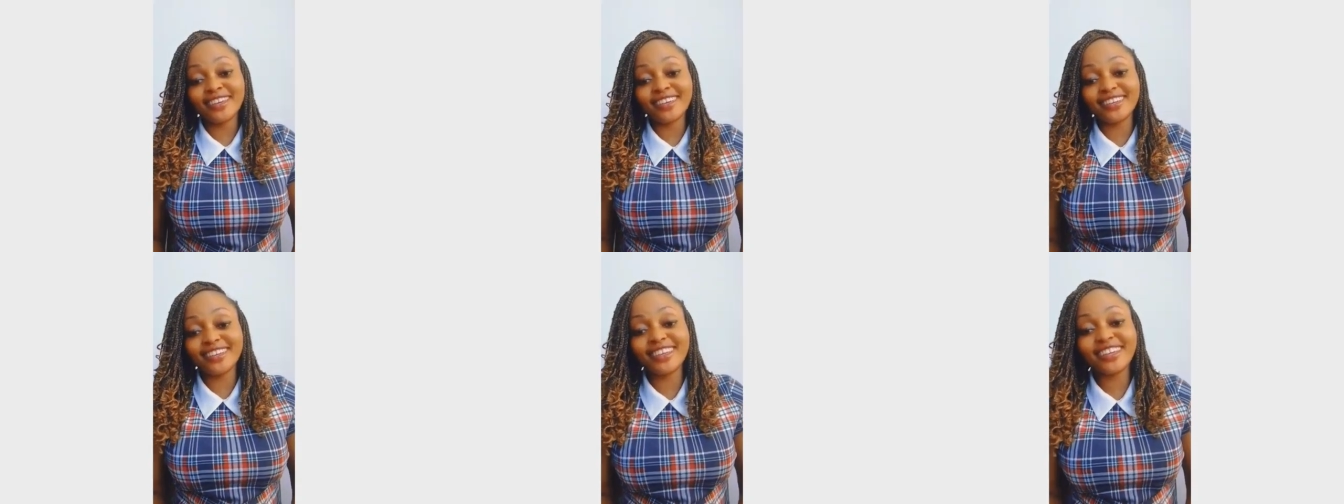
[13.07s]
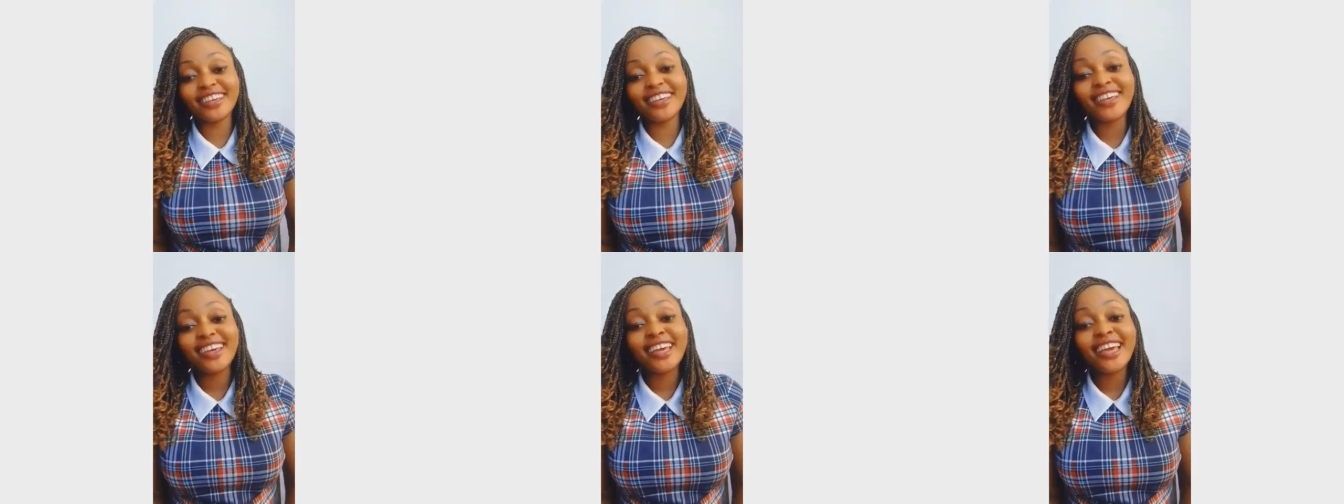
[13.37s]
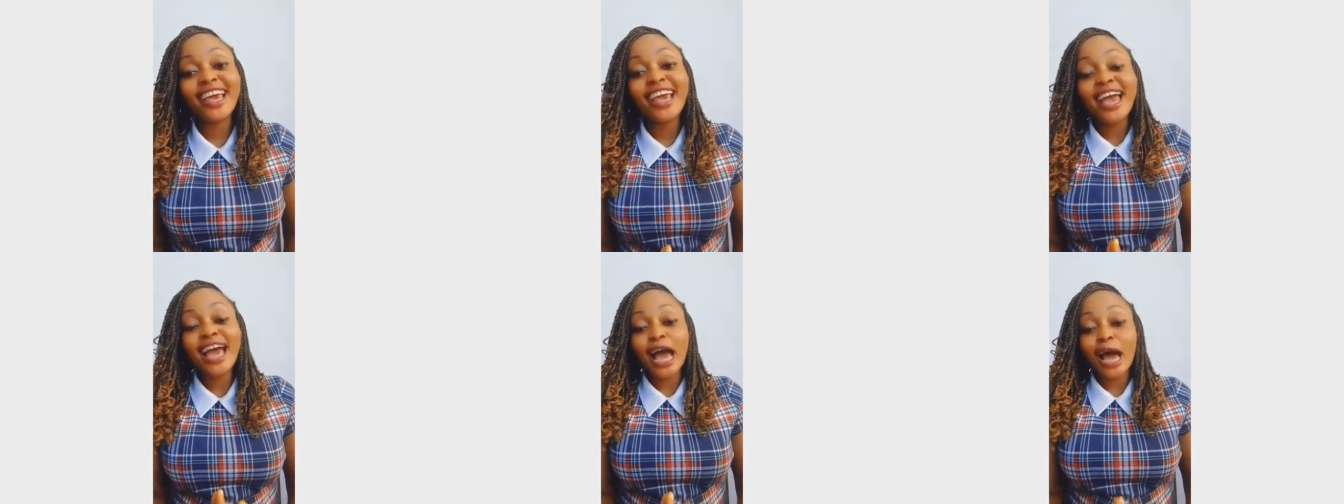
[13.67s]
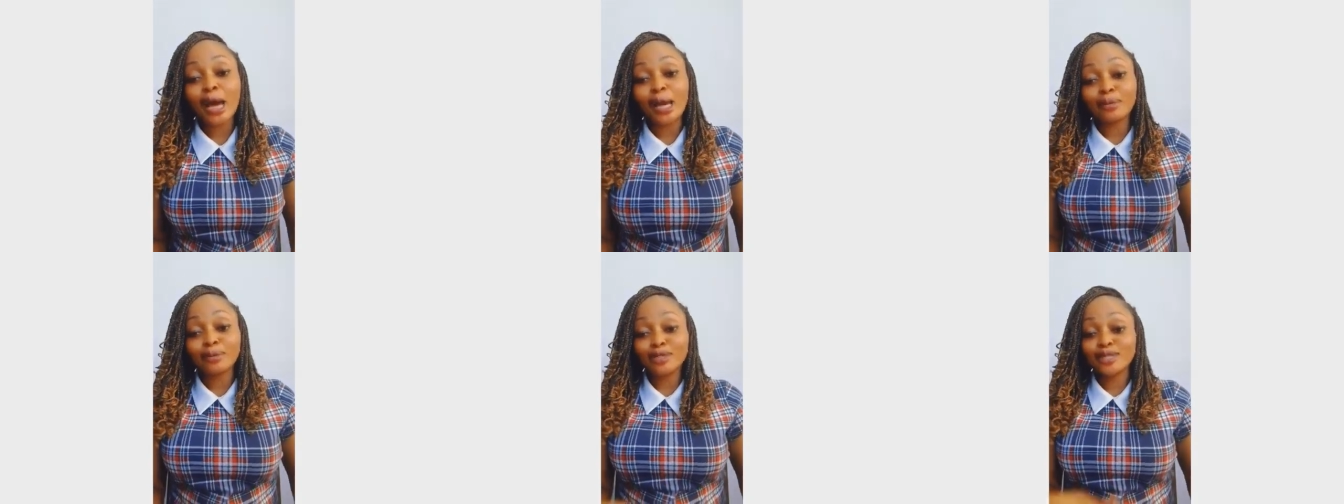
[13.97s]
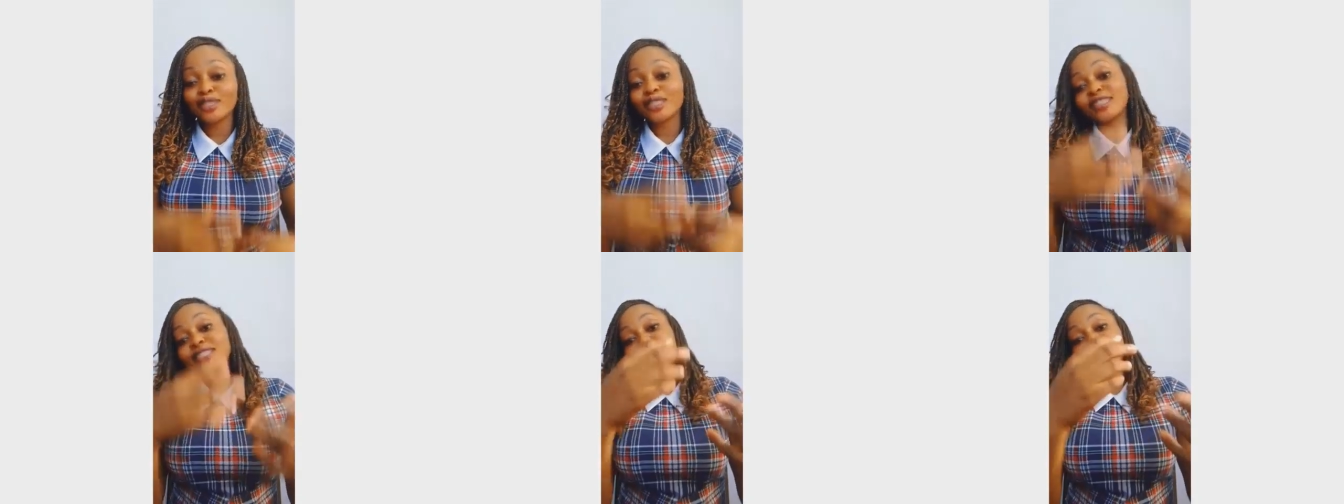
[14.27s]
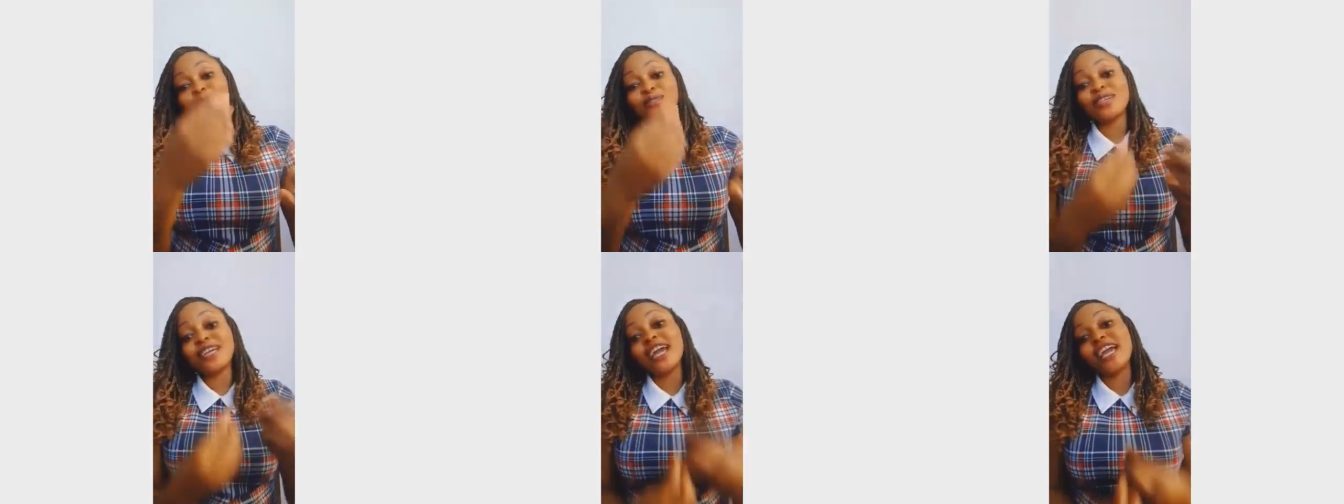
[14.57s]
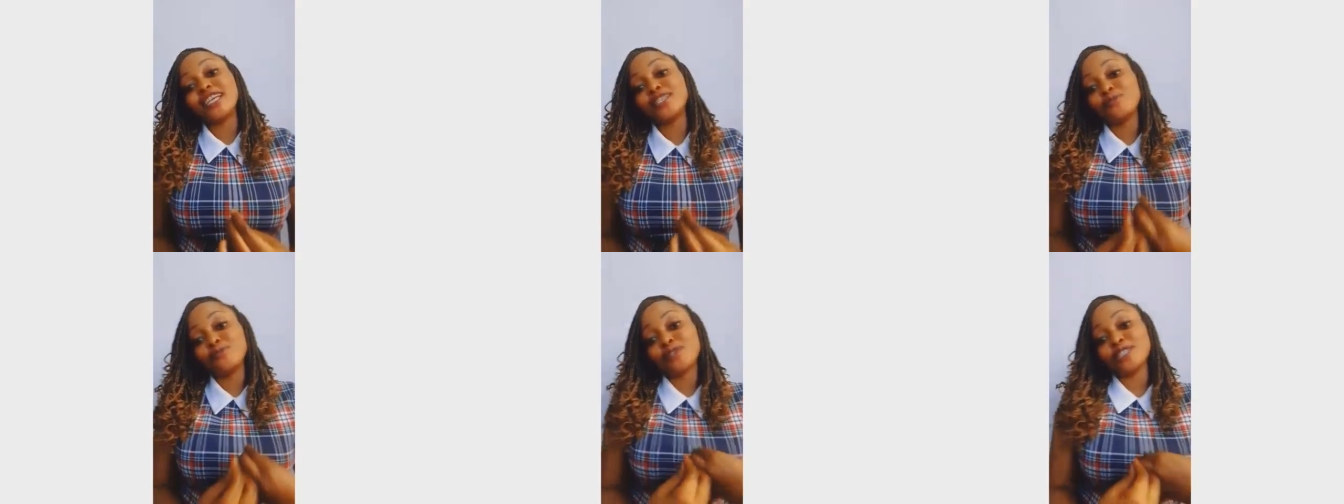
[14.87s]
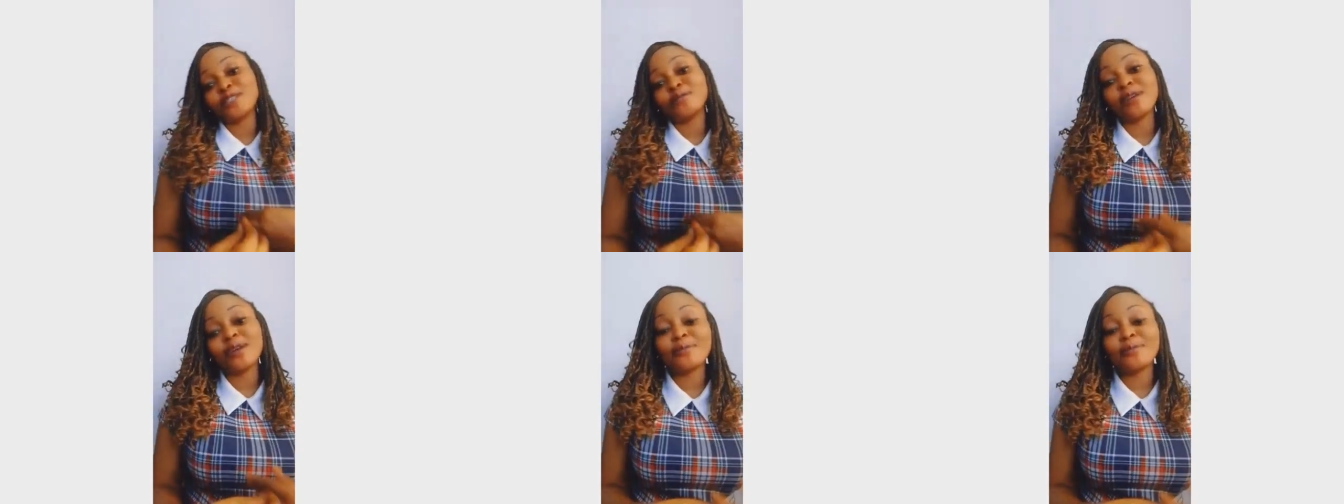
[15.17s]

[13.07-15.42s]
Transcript: I'm happy to see you guys watch me.